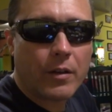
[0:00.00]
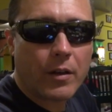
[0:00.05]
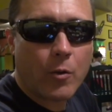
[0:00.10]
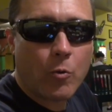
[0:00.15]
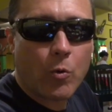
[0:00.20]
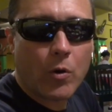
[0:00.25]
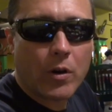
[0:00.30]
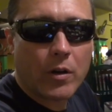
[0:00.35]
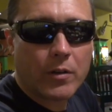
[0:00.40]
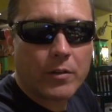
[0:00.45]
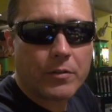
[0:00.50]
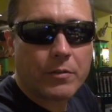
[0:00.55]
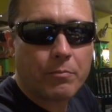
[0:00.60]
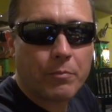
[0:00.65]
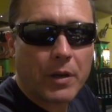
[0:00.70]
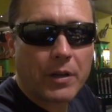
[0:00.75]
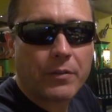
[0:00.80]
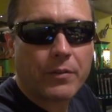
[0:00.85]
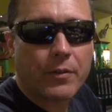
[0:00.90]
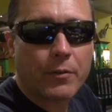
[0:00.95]
Iguana's
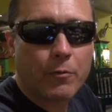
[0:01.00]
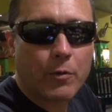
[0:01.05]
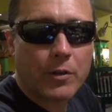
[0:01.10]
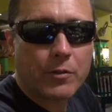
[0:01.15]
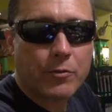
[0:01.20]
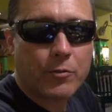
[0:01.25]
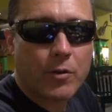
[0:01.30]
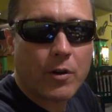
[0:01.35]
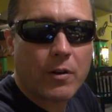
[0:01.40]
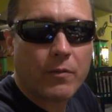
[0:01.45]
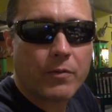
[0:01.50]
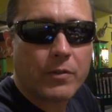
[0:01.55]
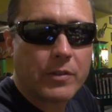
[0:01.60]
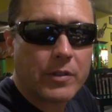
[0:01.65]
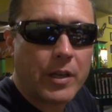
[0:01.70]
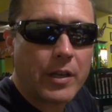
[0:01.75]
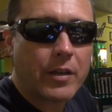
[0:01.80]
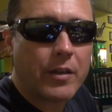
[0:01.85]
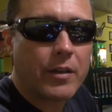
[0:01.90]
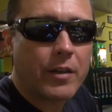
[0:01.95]
Mexican restaurant for
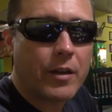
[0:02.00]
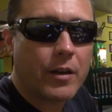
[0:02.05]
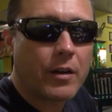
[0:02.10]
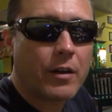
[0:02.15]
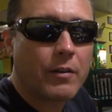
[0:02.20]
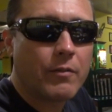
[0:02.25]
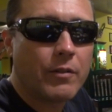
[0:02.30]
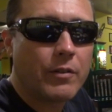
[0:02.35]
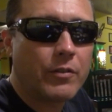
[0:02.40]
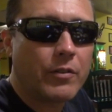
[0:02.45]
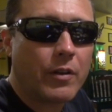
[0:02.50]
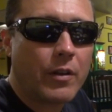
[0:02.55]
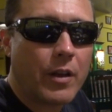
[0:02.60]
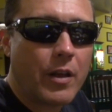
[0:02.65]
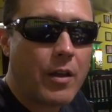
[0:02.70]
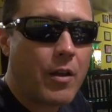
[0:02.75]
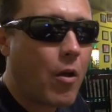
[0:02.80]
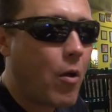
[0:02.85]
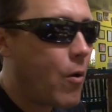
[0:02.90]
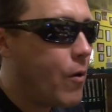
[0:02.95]
taking care of us
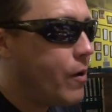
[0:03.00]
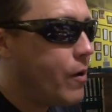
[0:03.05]
today.